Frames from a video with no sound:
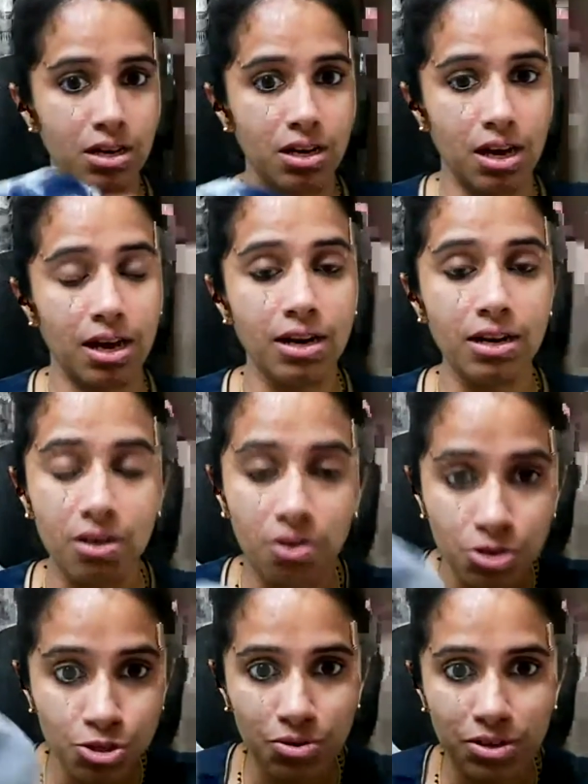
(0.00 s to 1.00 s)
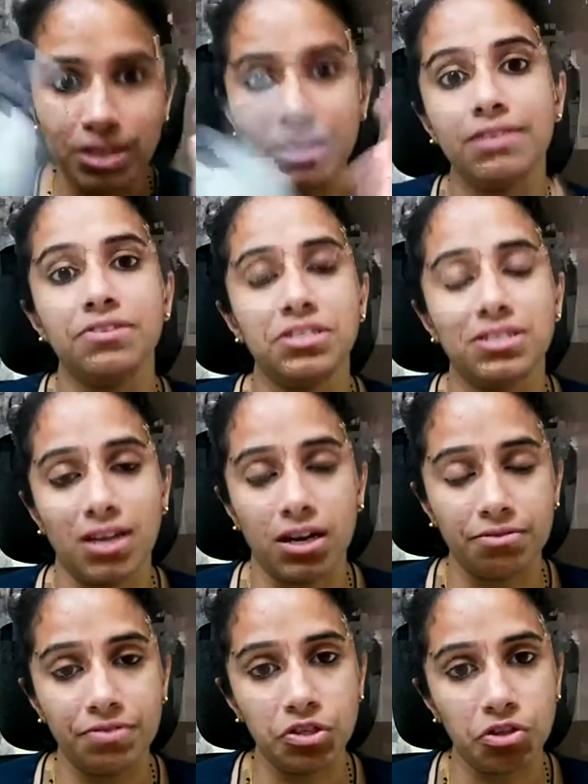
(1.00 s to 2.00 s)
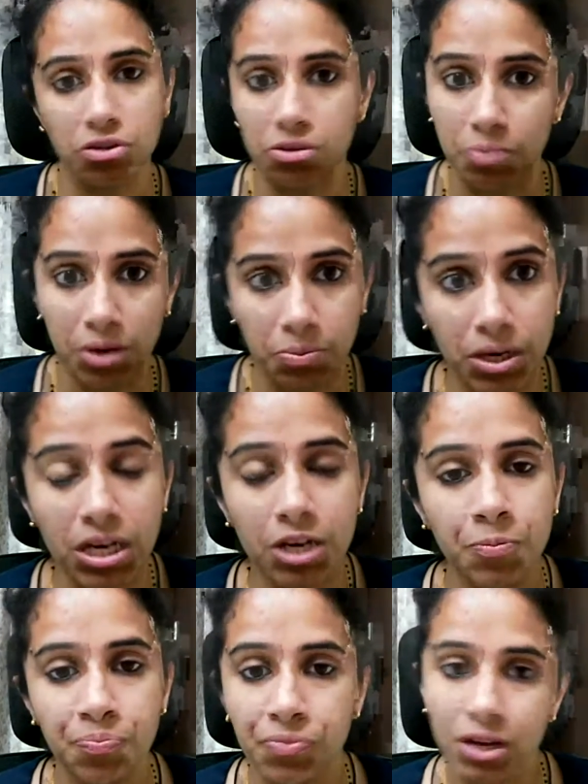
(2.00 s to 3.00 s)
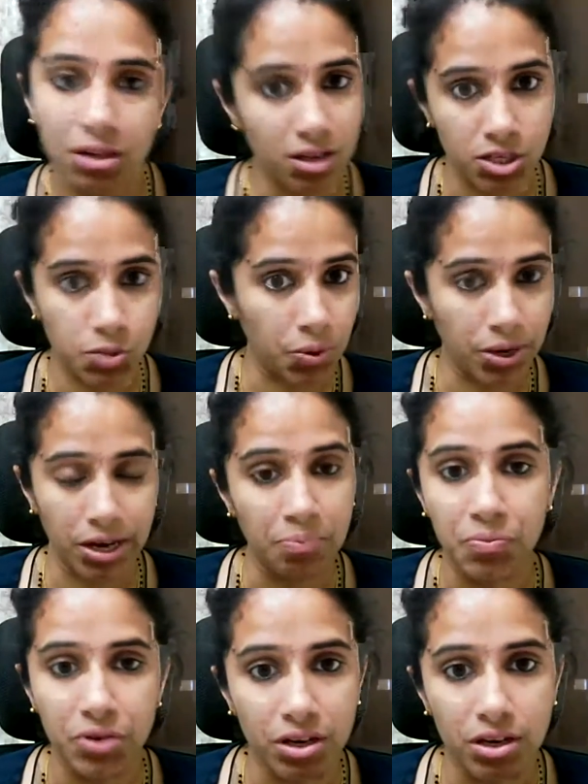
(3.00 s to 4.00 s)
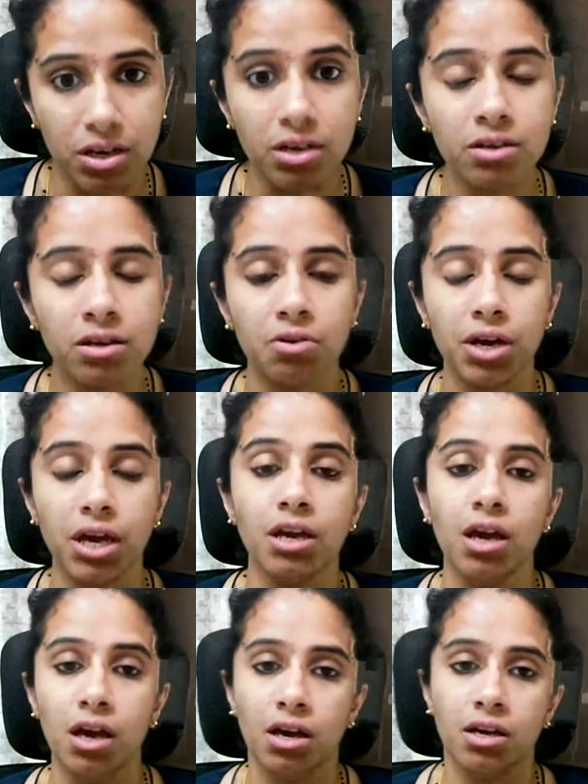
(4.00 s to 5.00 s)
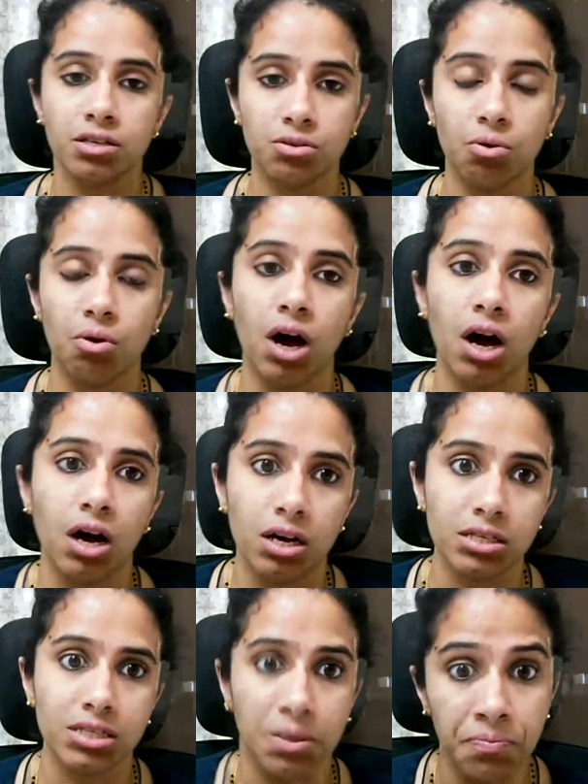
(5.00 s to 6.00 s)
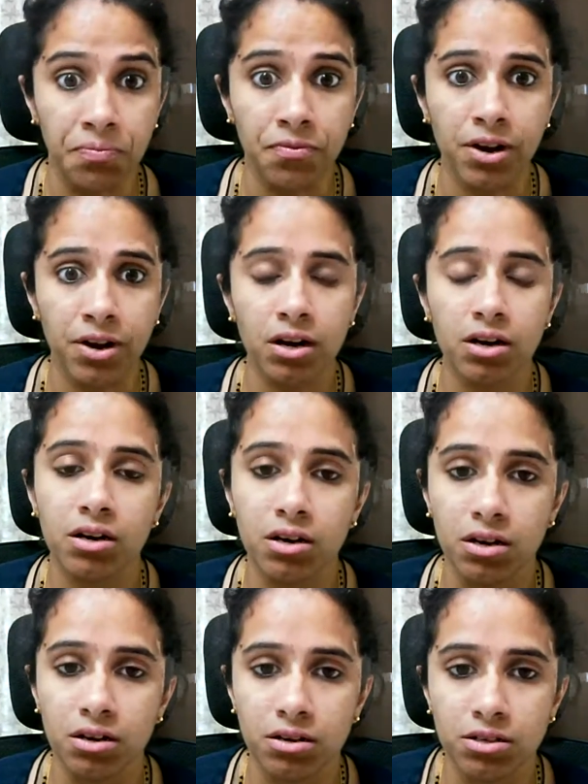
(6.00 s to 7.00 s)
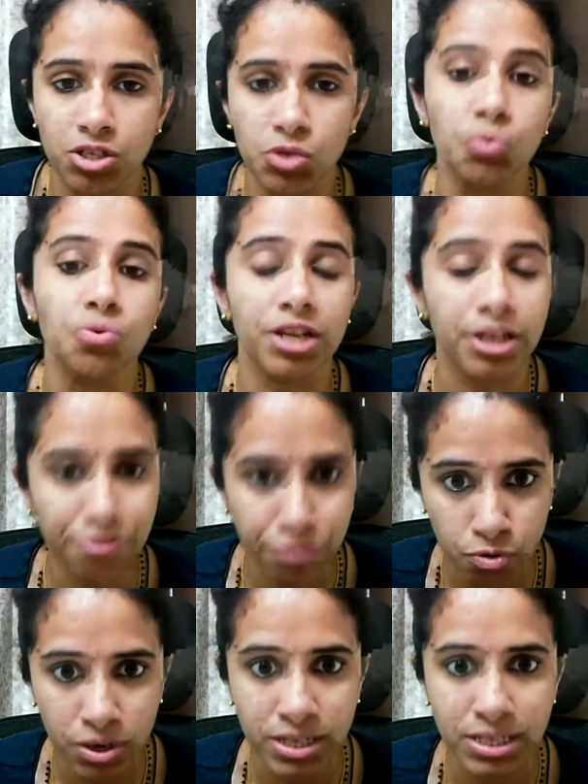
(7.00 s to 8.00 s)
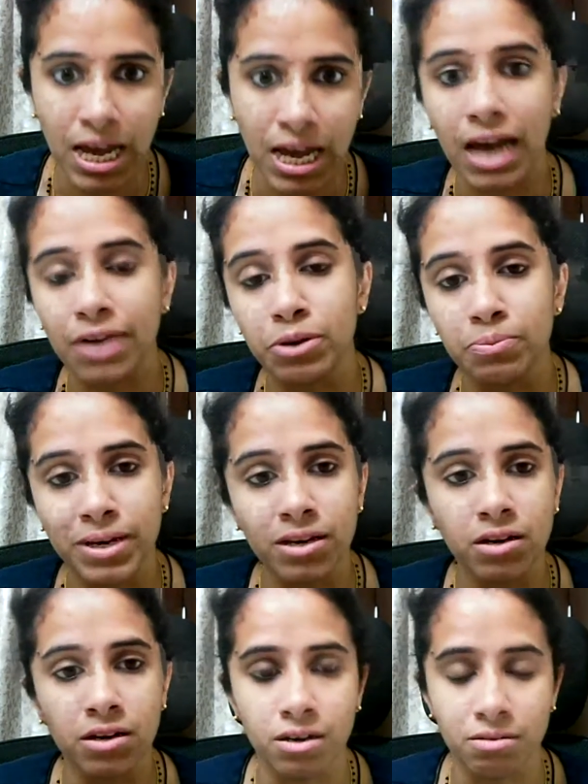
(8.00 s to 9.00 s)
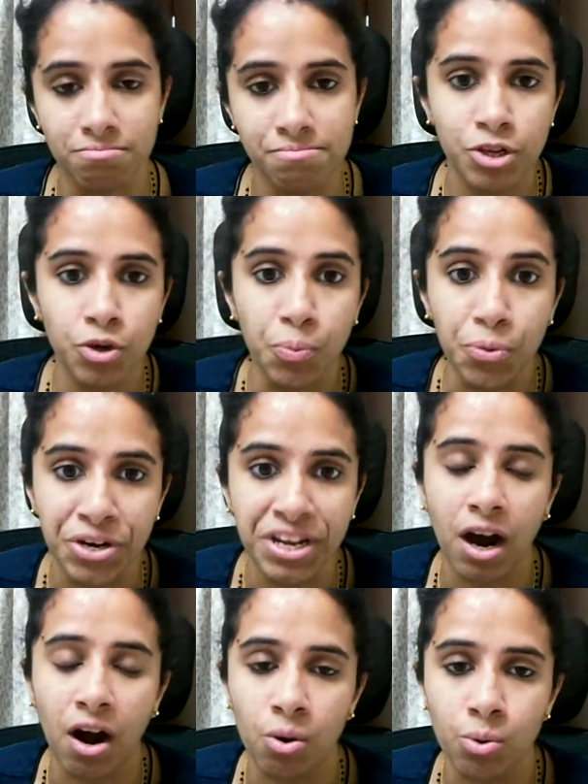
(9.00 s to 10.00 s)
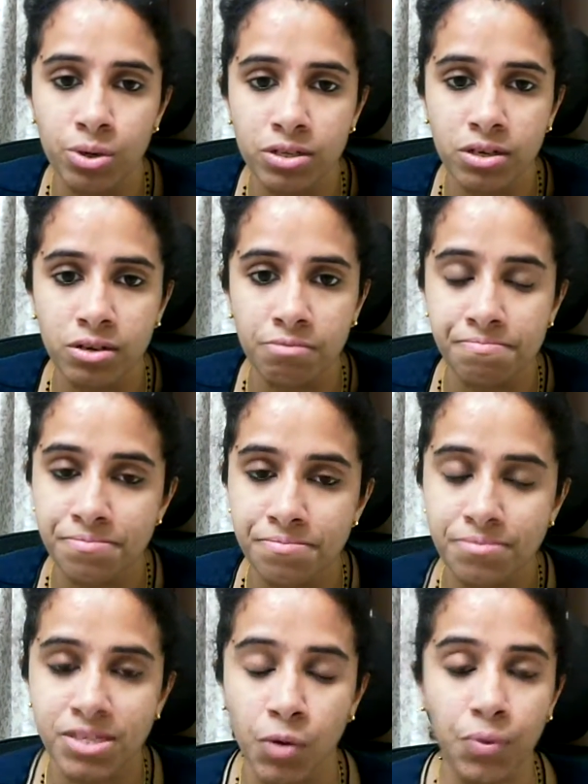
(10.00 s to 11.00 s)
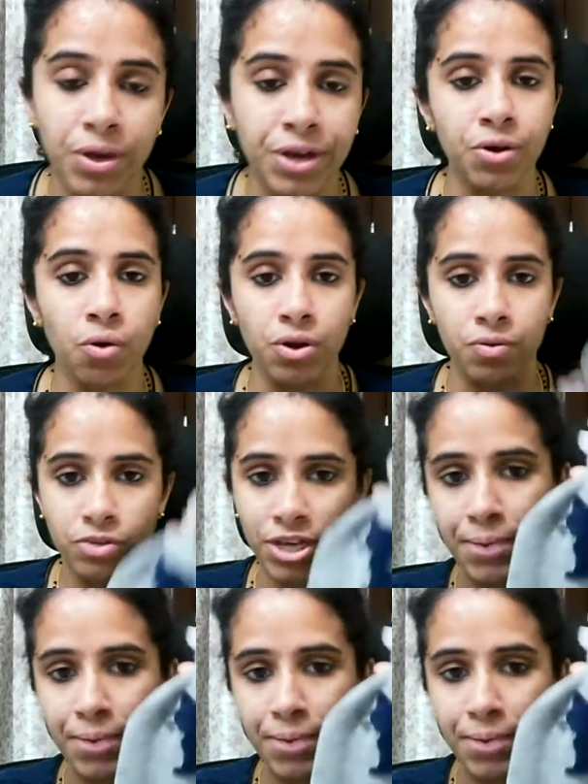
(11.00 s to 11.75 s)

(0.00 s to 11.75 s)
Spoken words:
and also it will give a snug fit on the baby. That's what I'm thinking. Okay, so somewhere soon, in a few days, I will be putting out the video in which I